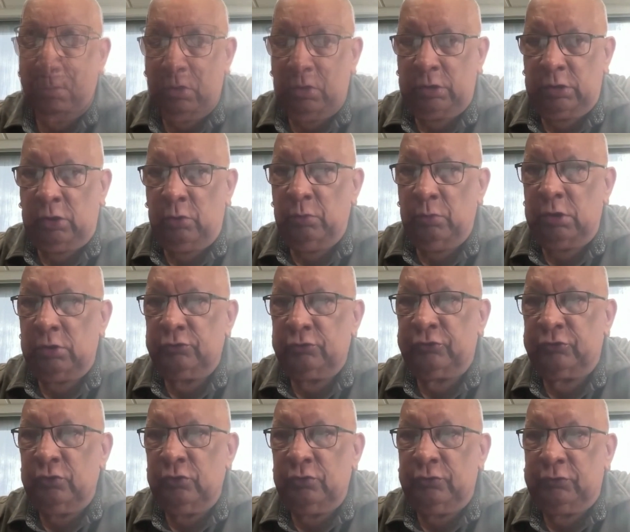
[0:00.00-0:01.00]
Okay, well,
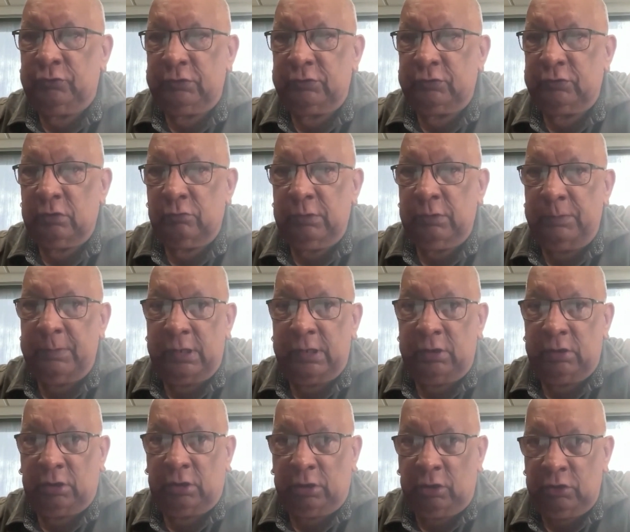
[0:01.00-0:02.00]
schools
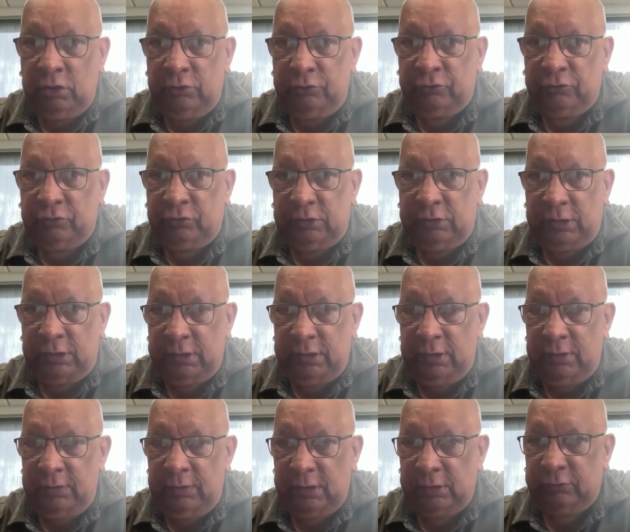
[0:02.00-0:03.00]
remain closed
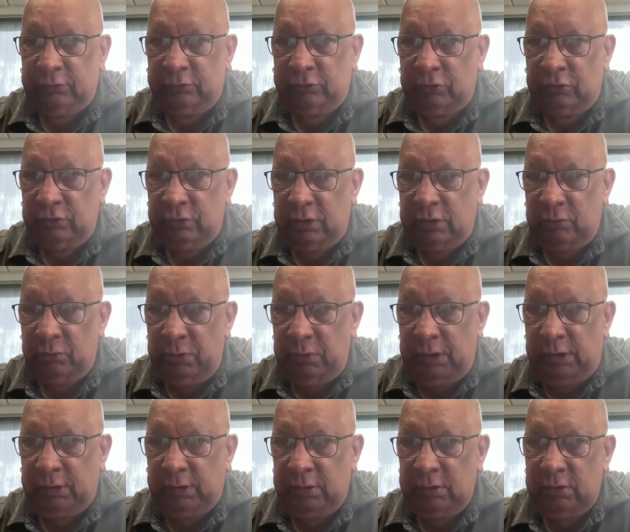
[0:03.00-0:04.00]
today. That's so that
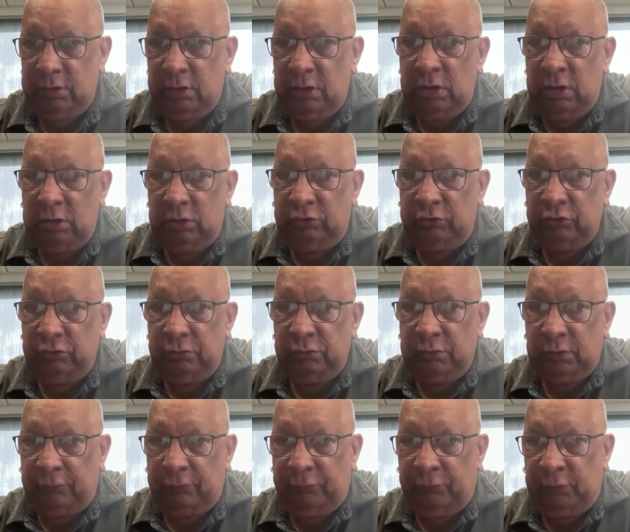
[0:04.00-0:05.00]
we can
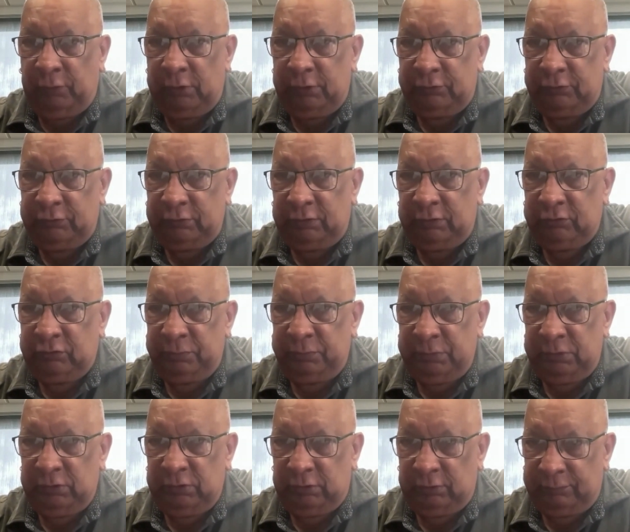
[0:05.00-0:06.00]
do a full
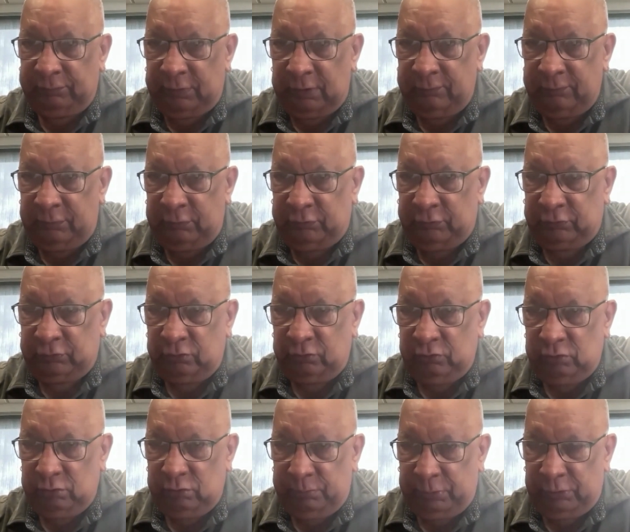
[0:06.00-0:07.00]
assessment of every
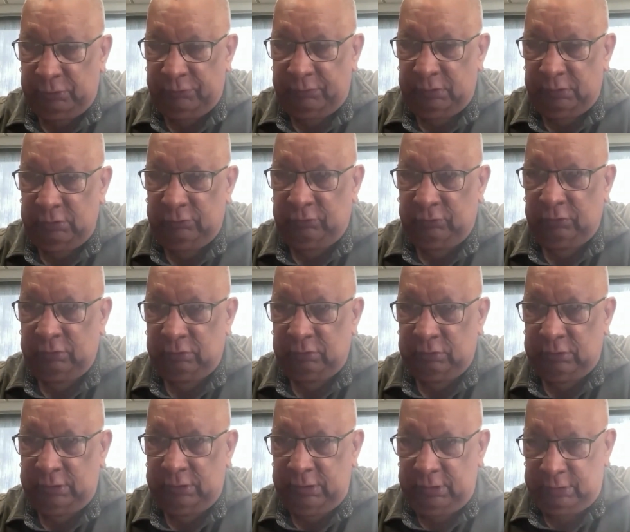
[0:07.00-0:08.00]
school, both
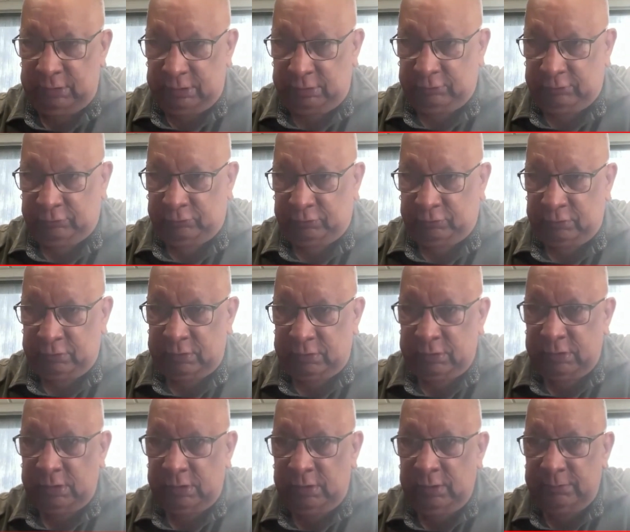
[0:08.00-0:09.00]
internally and
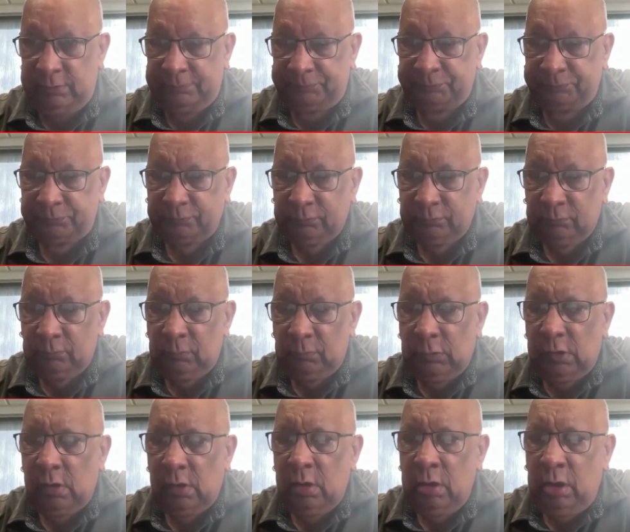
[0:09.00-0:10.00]
externally,
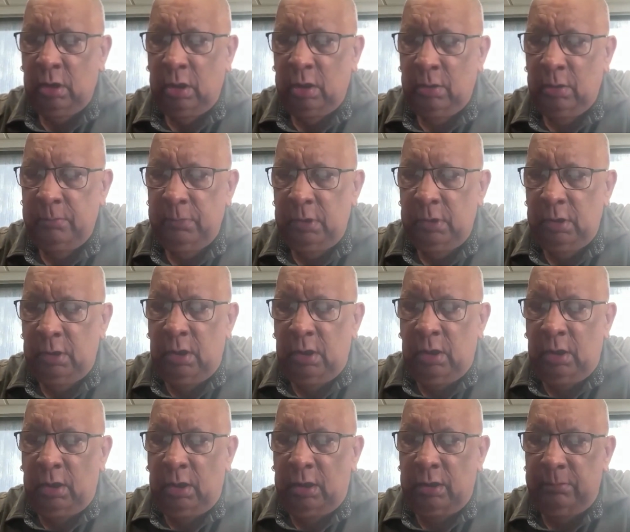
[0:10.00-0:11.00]

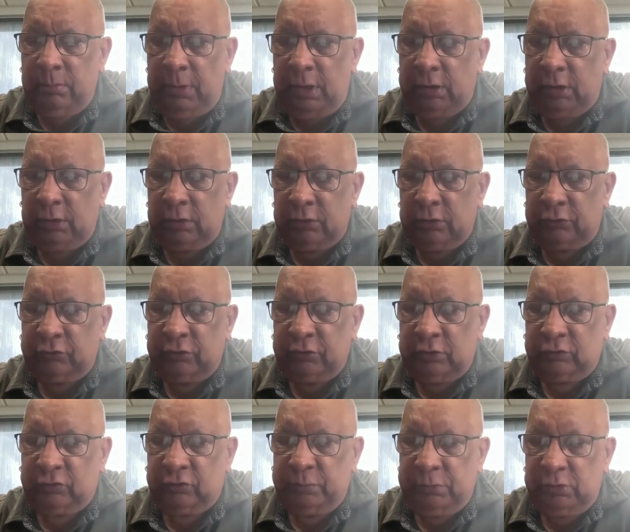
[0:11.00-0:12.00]
and make an
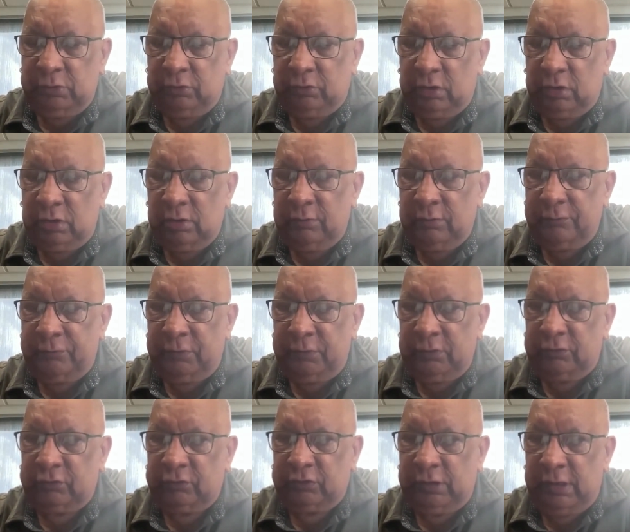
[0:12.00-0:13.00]
assessment of
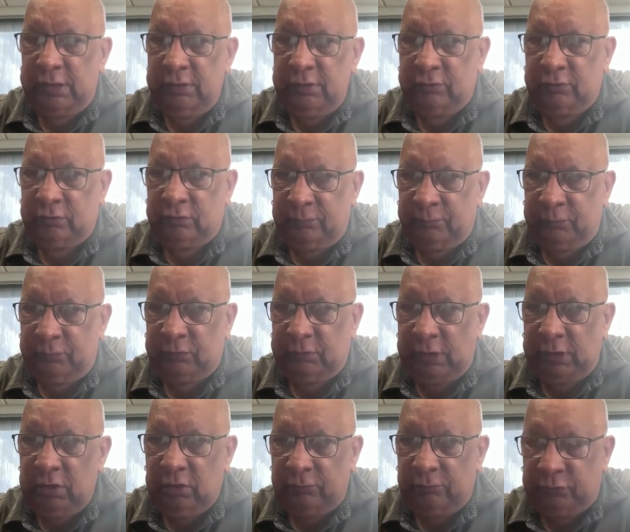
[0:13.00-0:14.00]
the state of
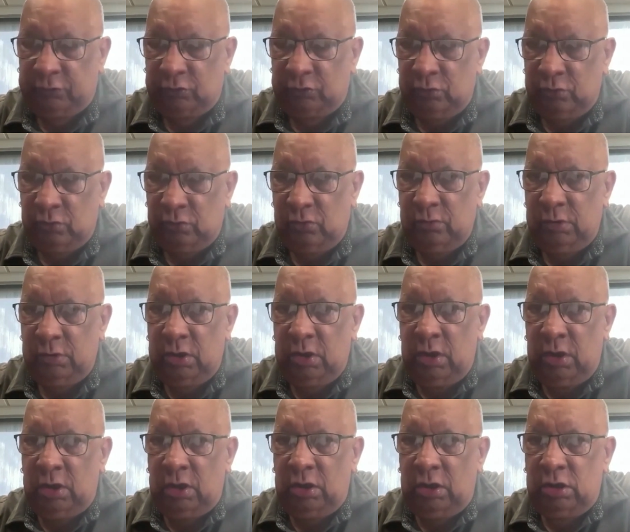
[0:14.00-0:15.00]
school,
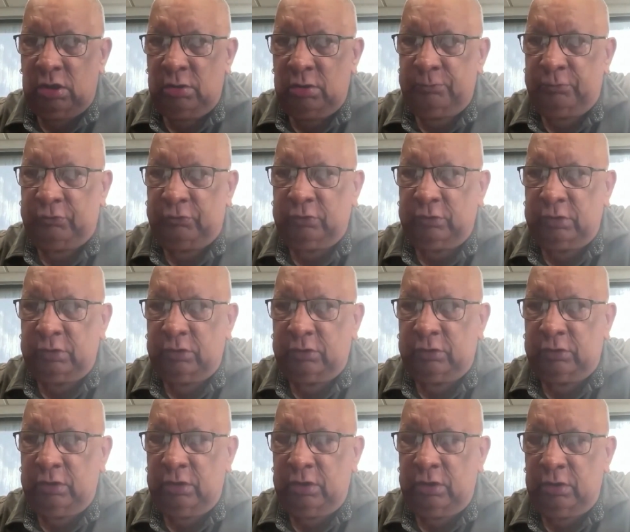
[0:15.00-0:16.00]
so that
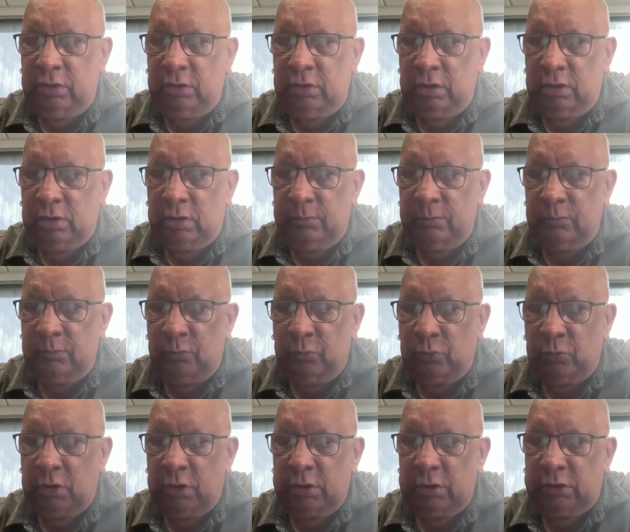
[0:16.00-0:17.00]
the
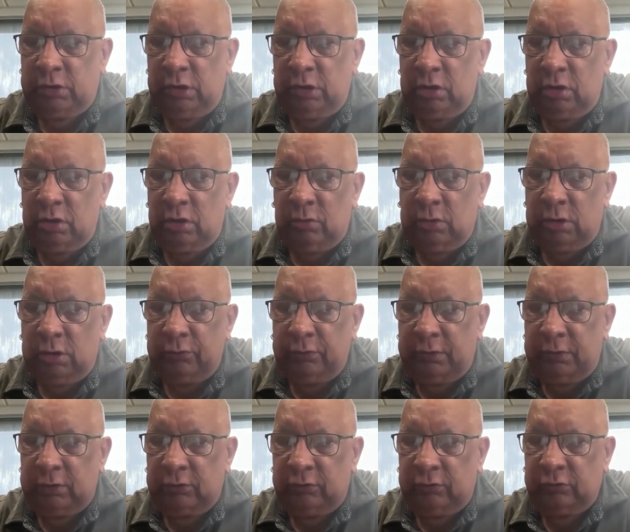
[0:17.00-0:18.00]
word can go out
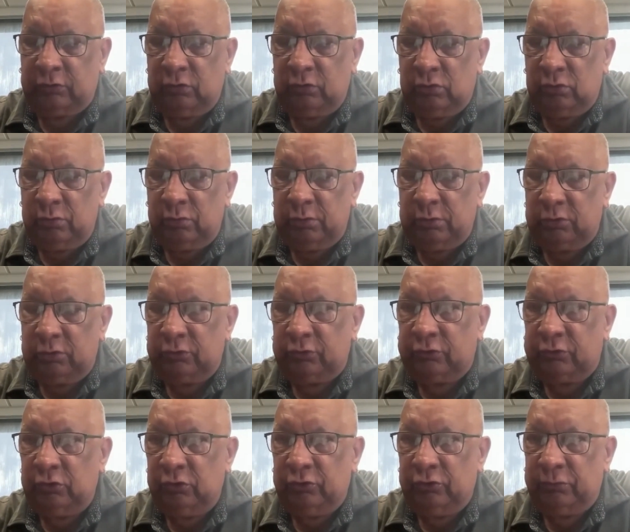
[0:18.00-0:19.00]
that
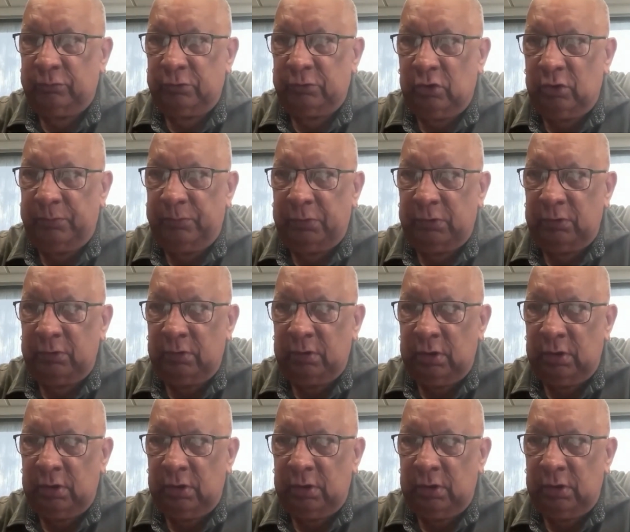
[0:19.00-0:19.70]
schools will open